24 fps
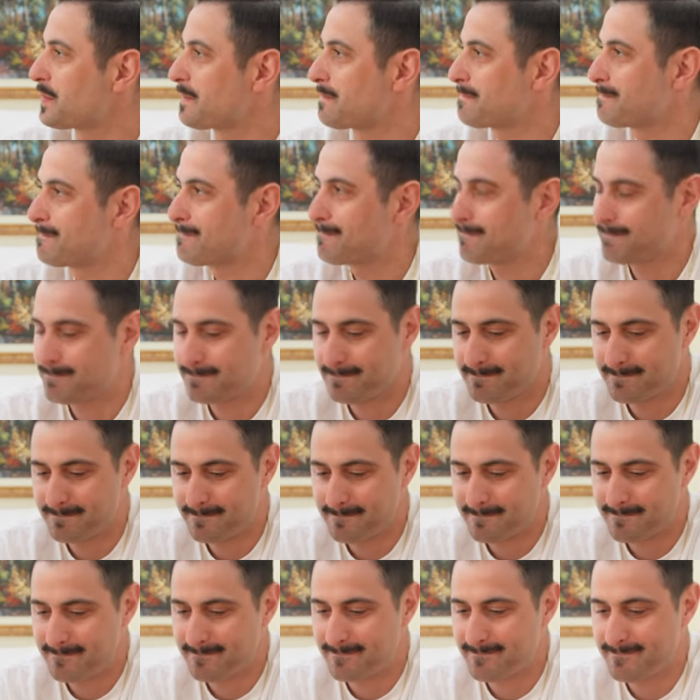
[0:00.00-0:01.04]

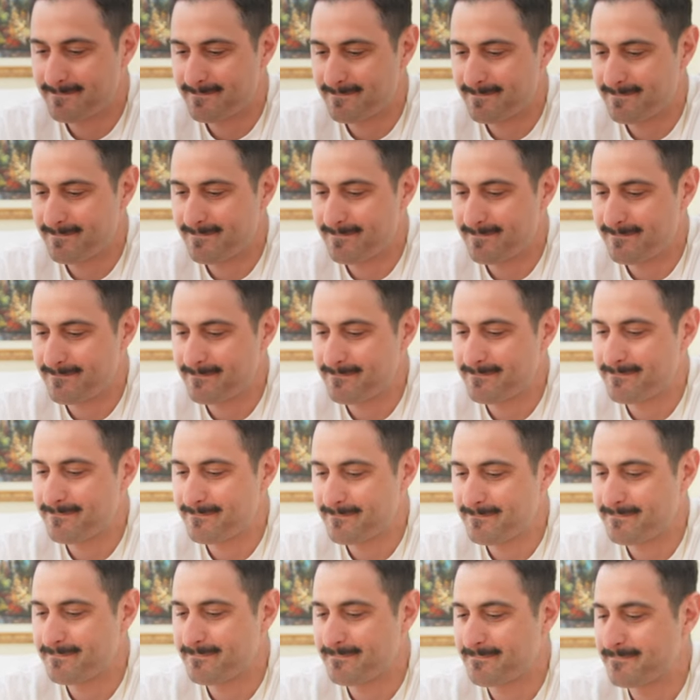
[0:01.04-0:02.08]

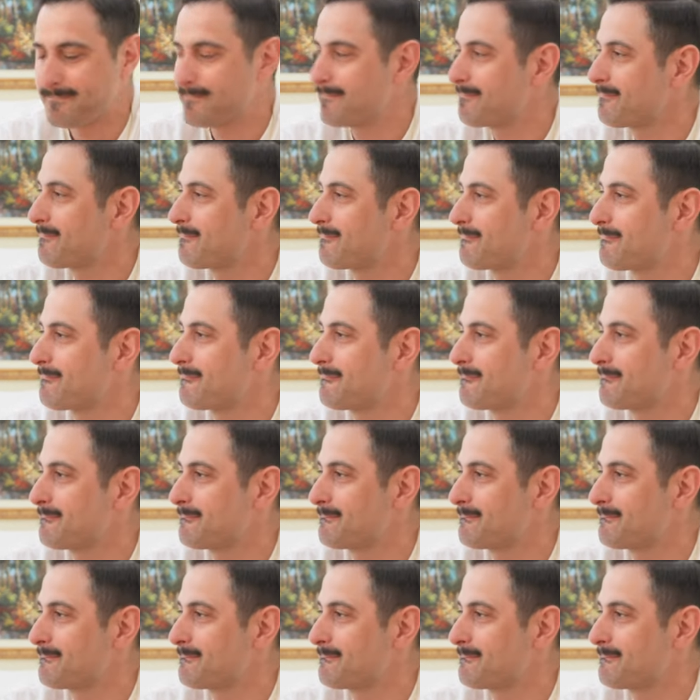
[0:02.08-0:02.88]
The person shown says nothing.